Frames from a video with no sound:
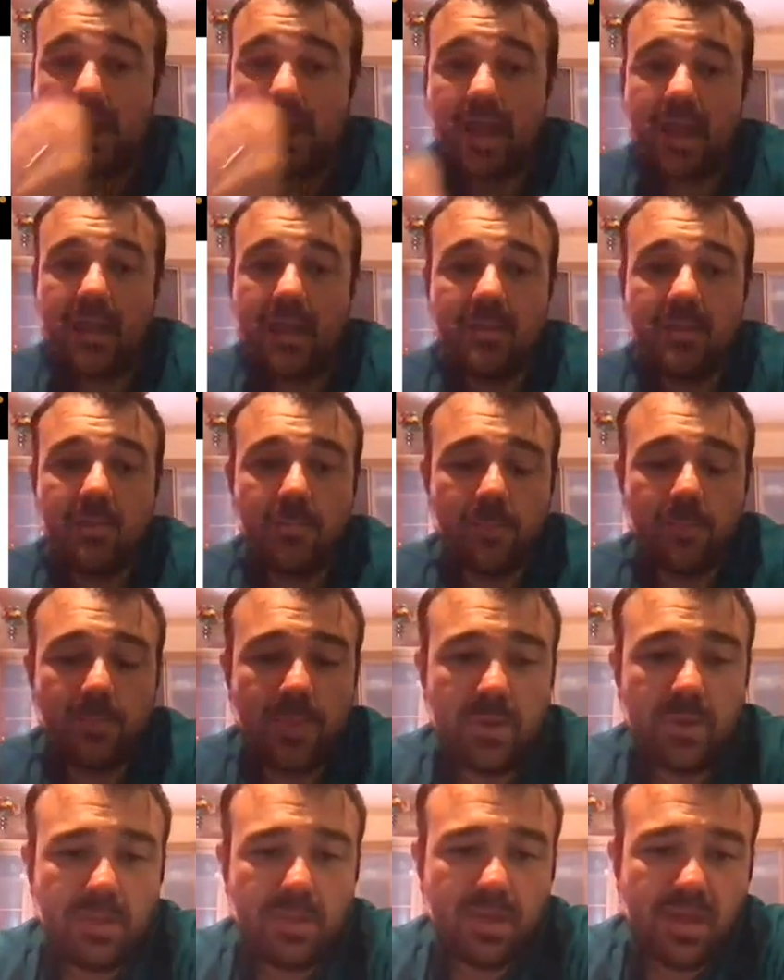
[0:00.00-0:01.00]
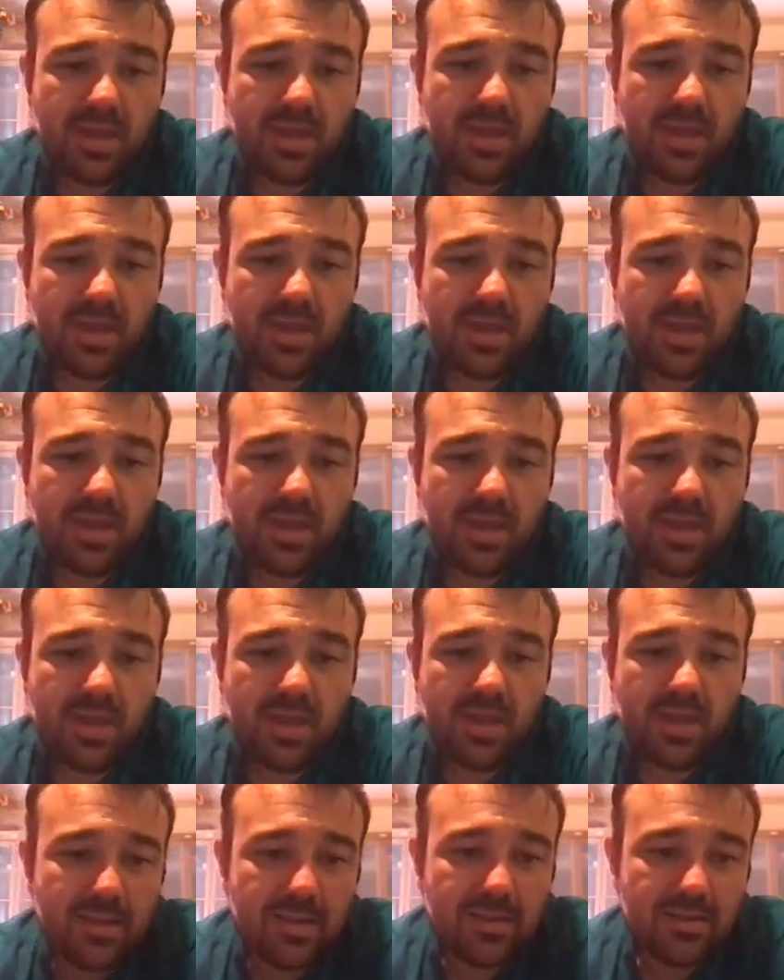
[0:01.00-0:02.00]
and PBHs
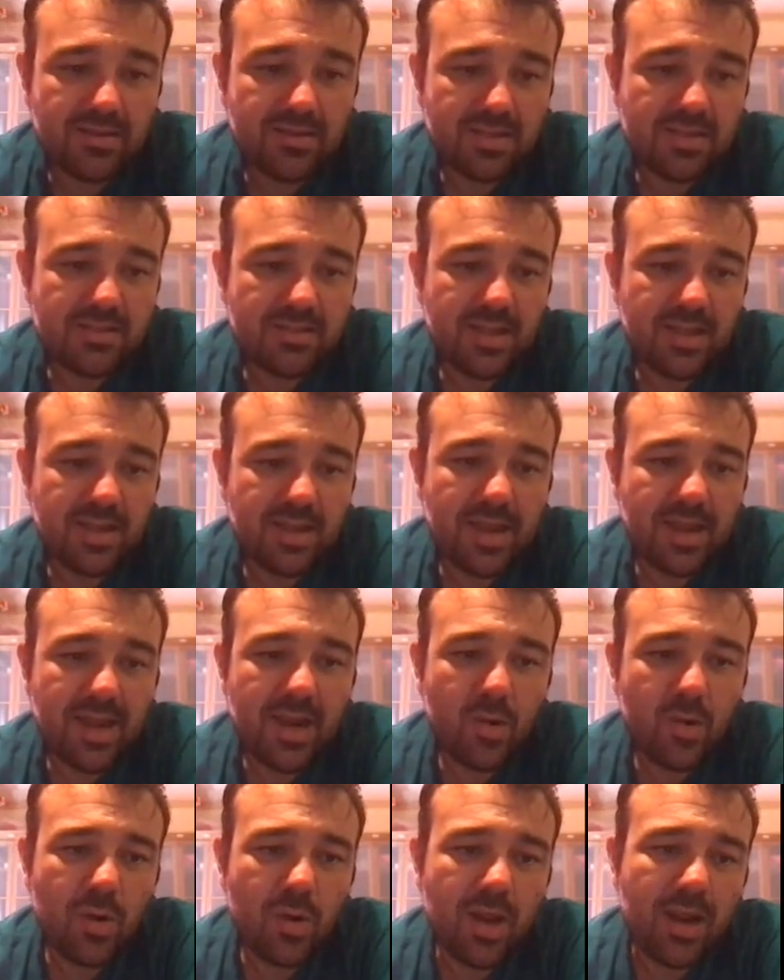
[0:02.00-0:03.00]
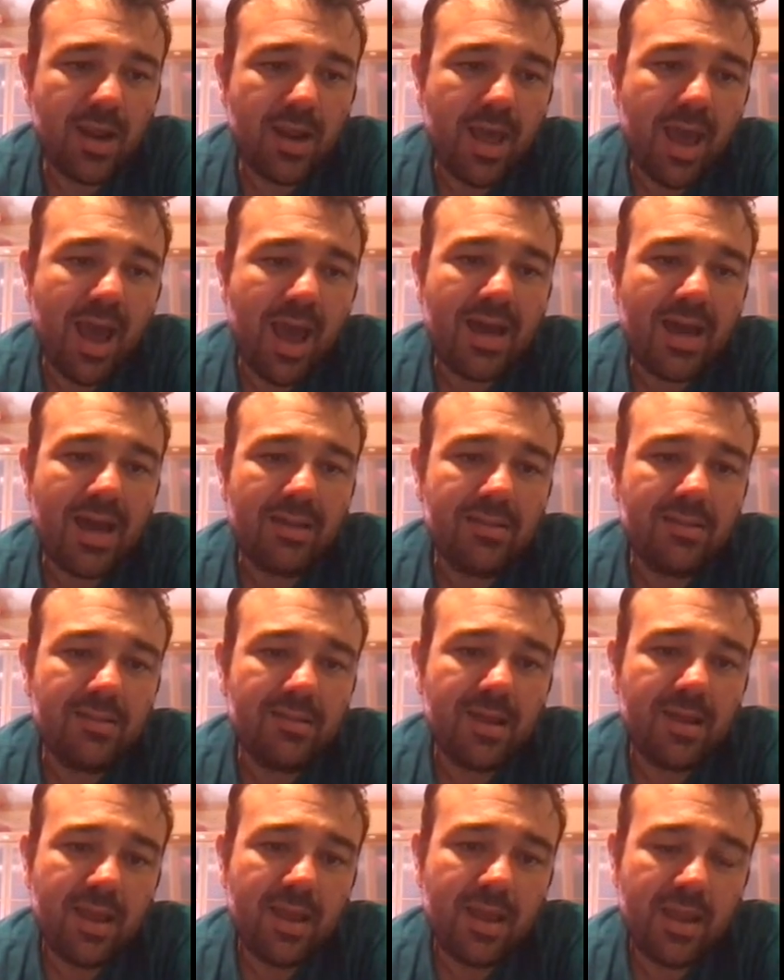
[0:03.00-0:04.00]
add, since they're granular, add
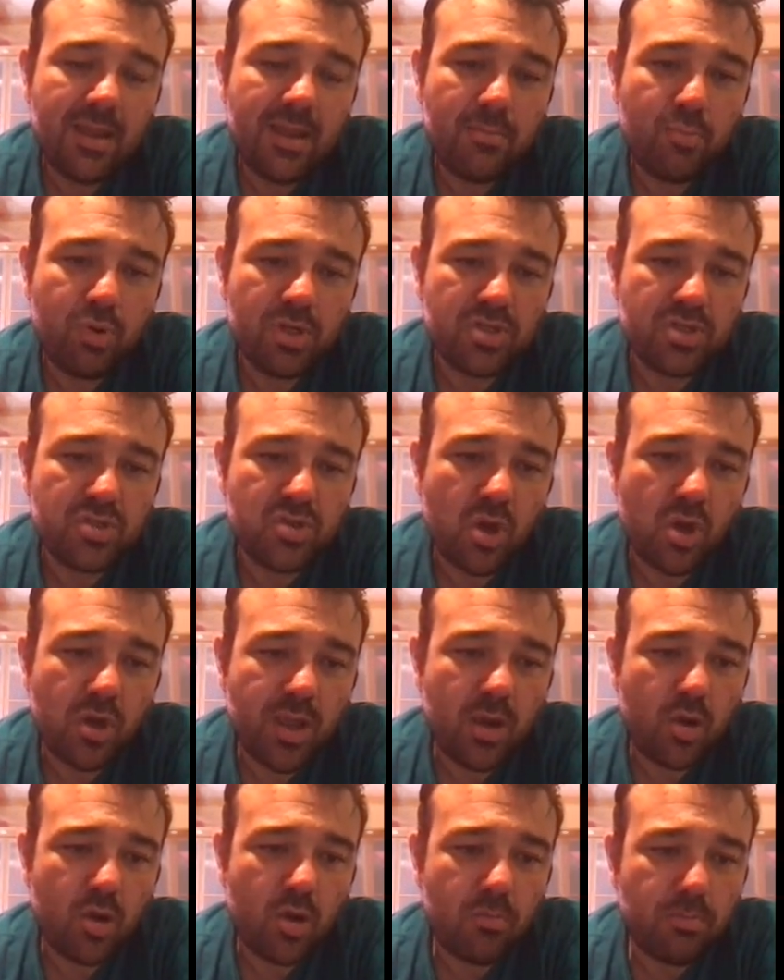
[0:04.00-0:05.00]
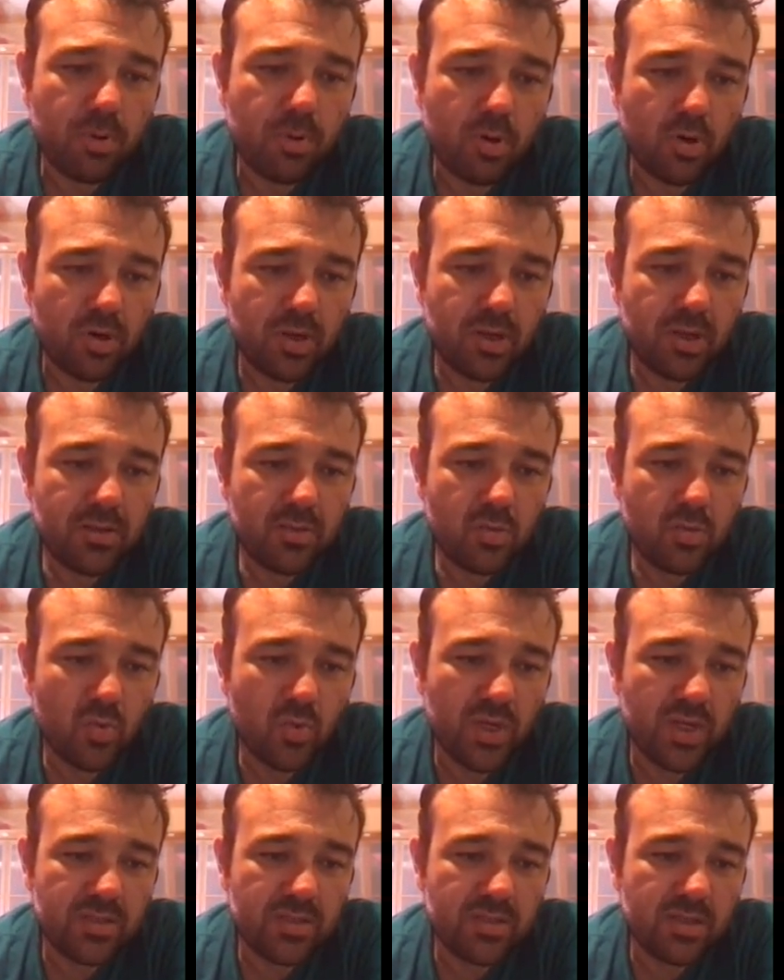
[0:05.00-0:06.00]
a Poissonian component,
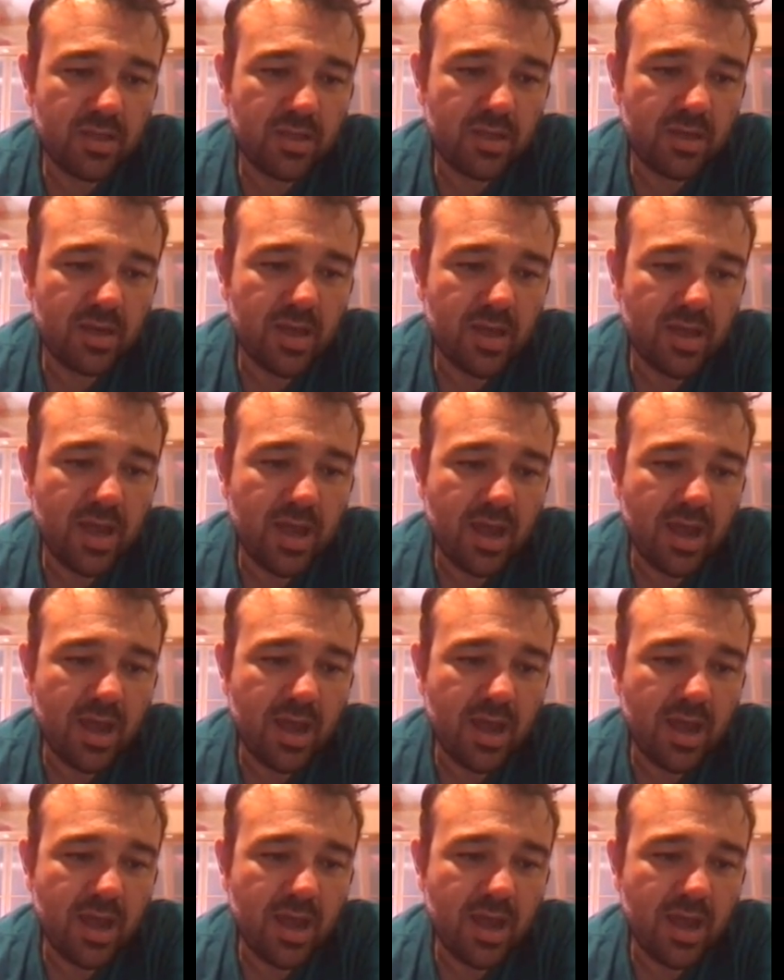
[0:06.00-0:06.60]
which in